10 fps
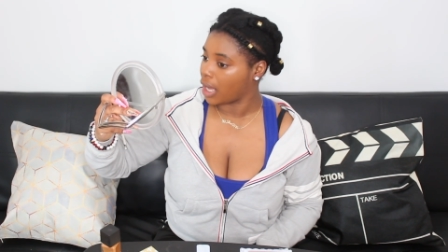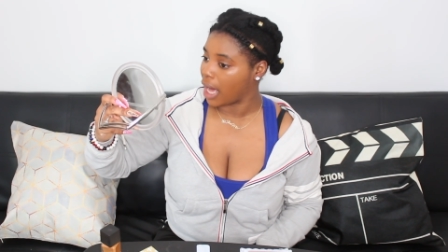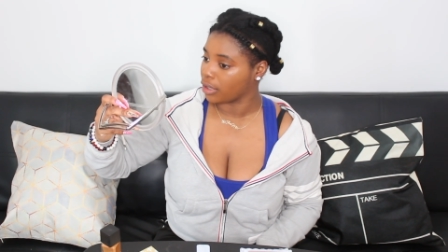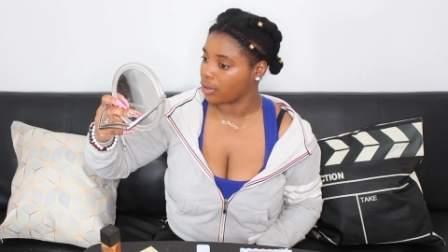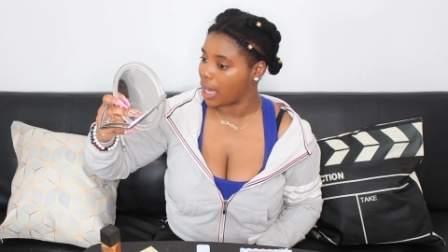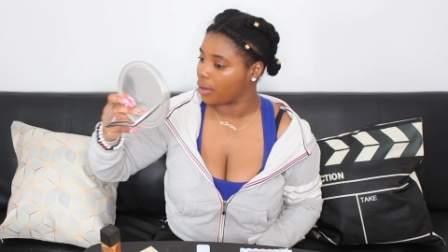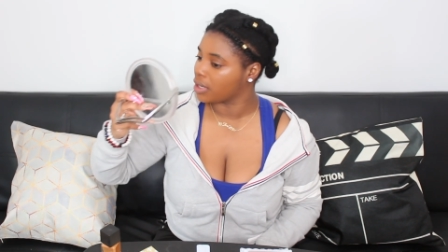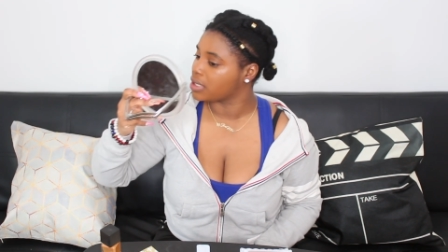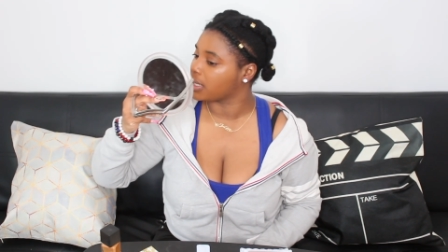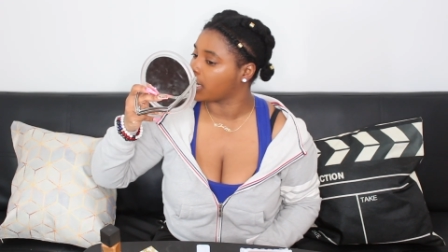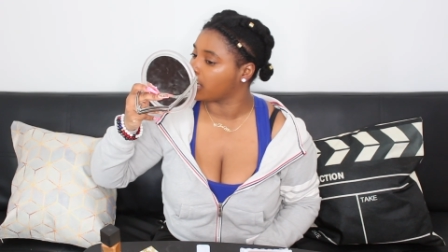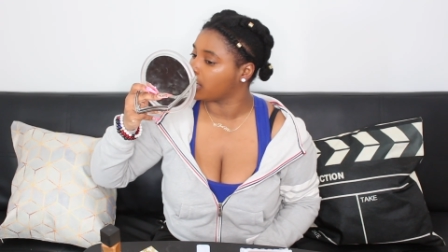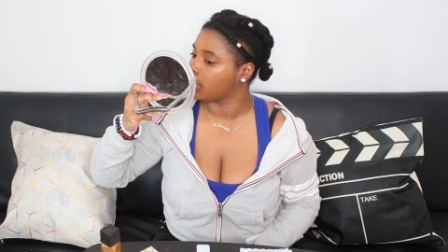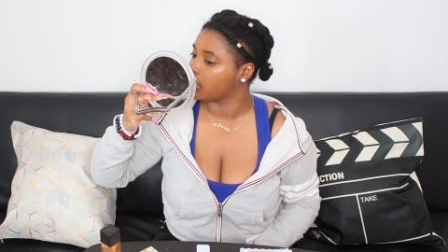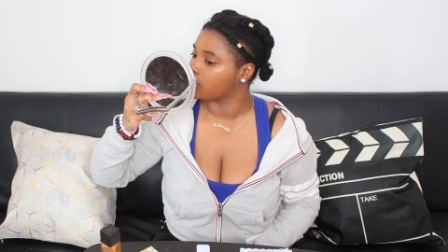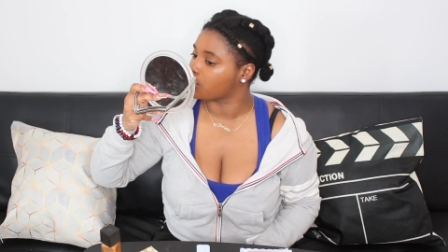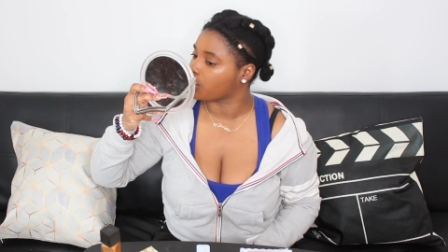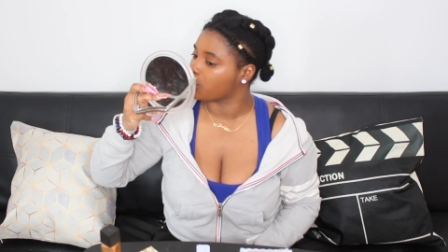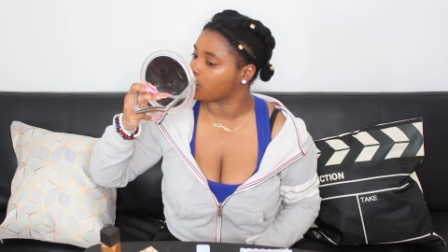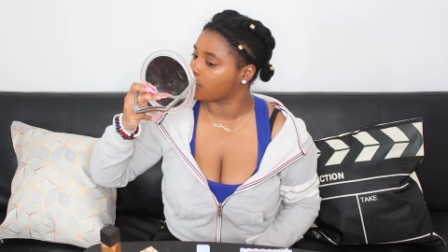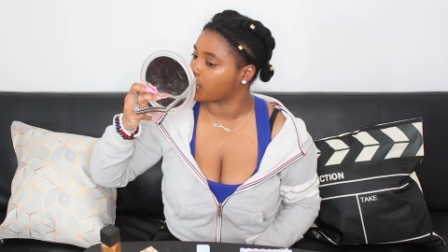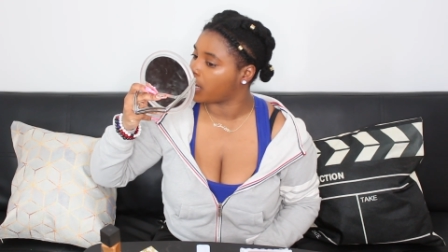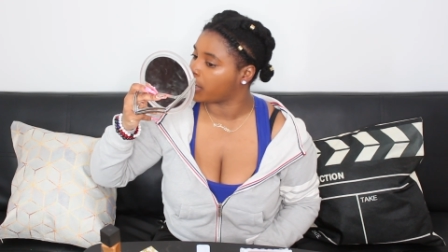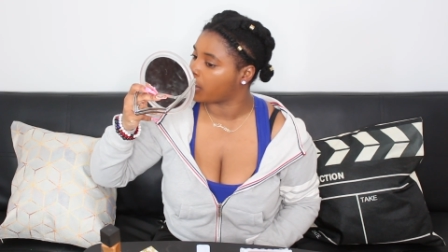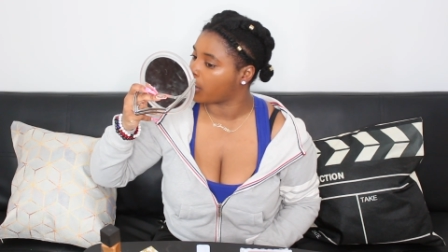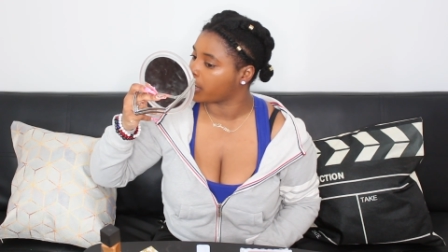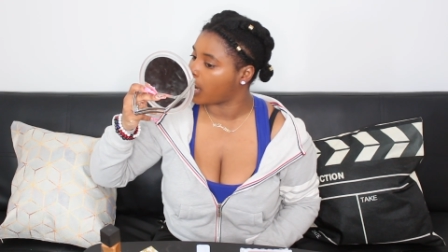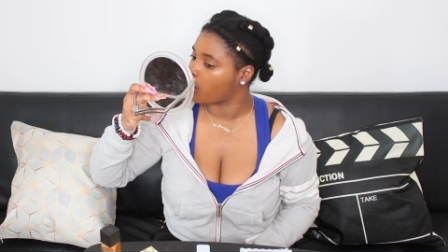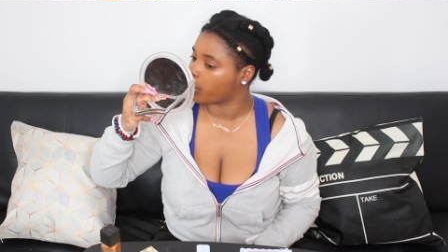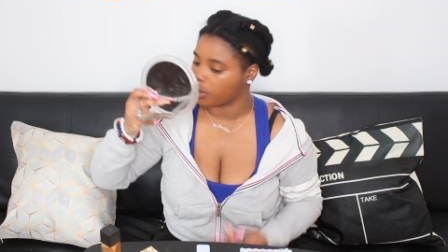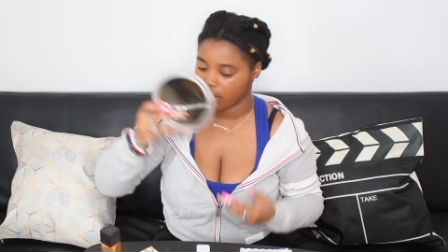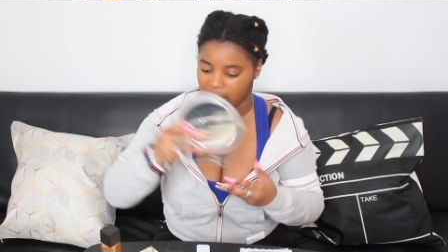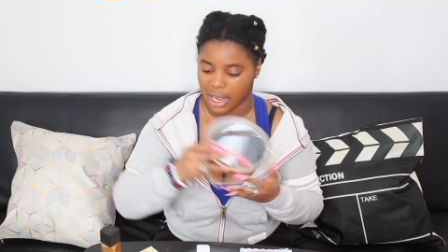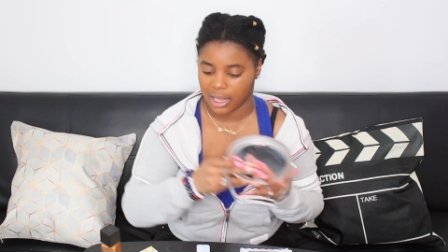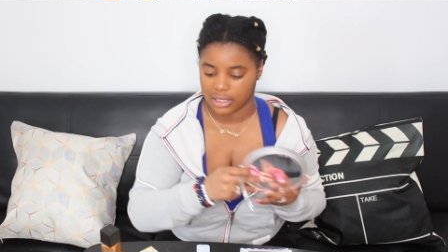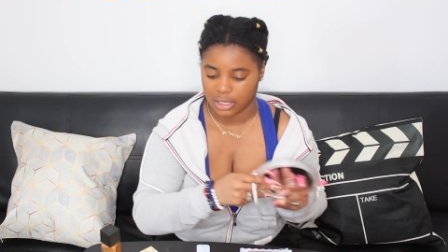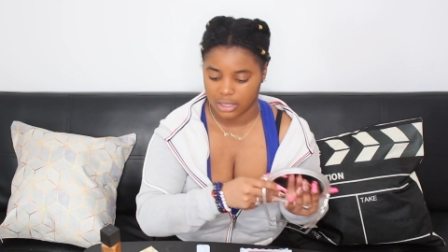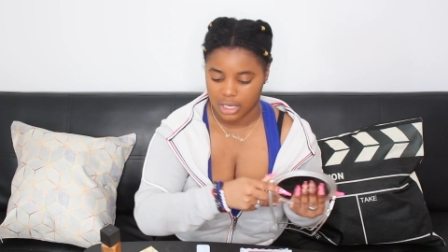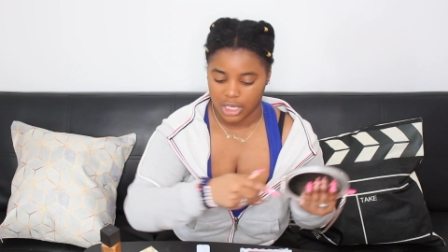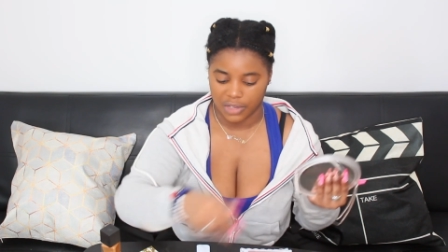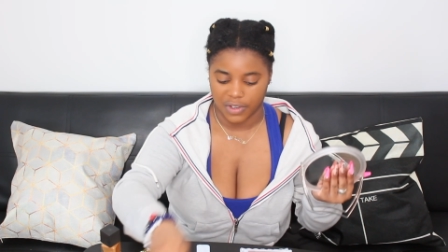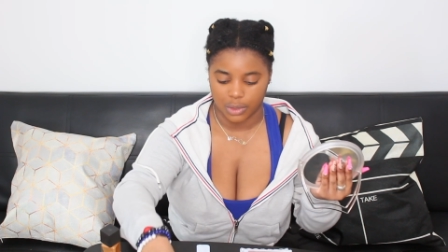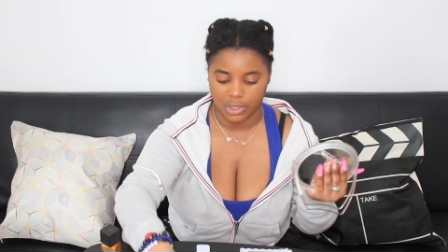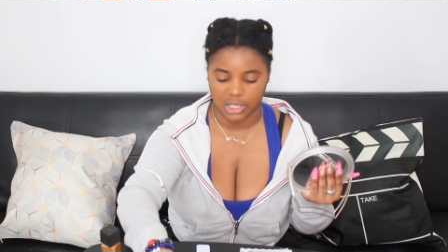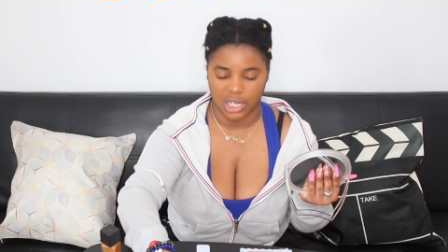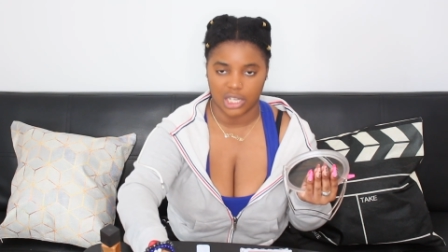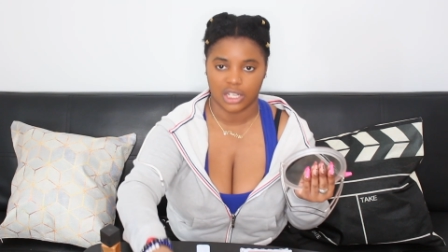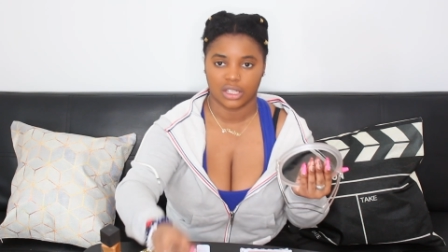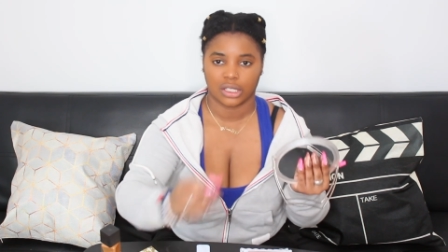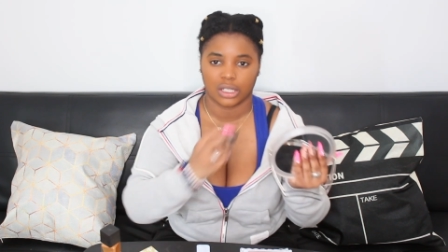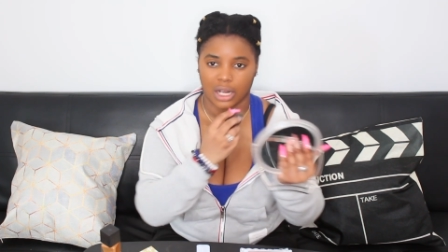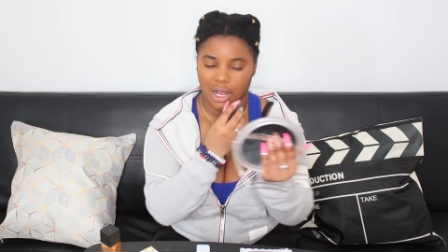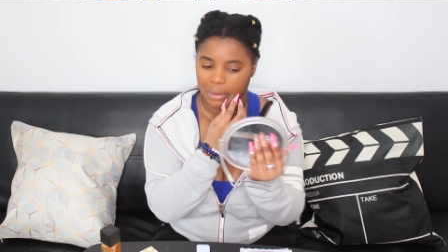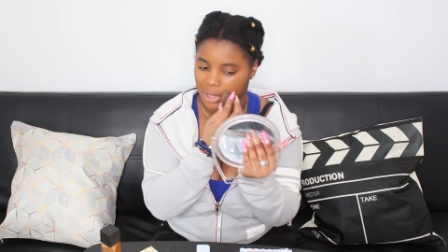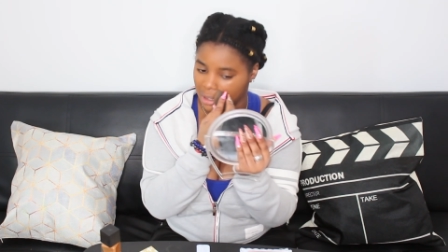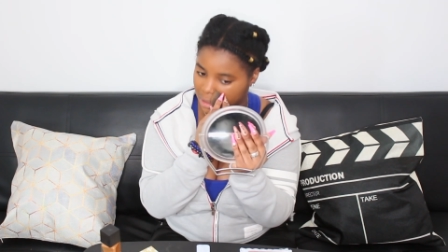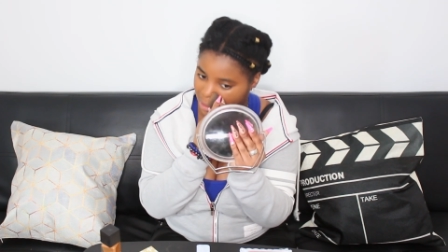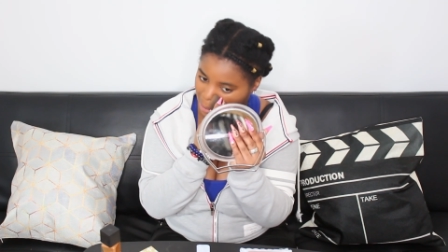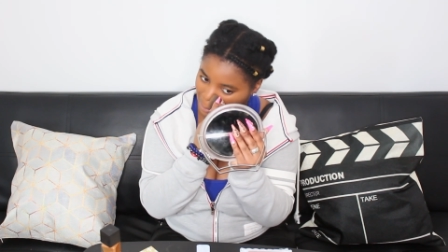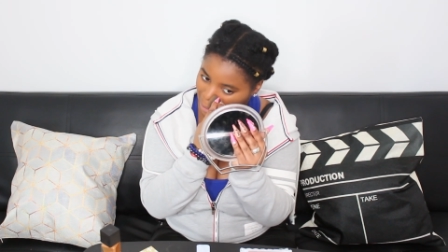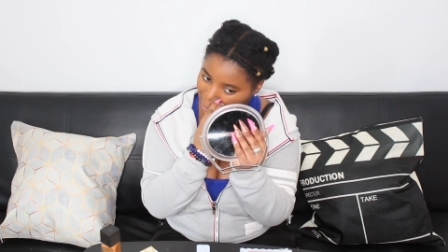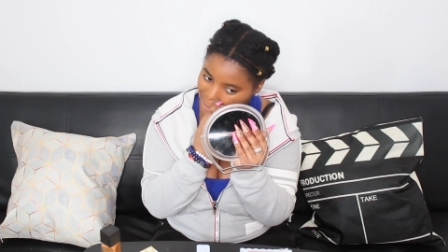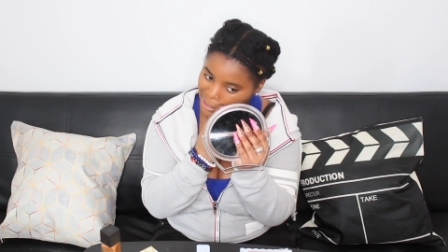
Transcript: I don't know how it is in Haiti in terms of like, are y'all wearing masks? If anyone in Haiti can comment, that would be nice.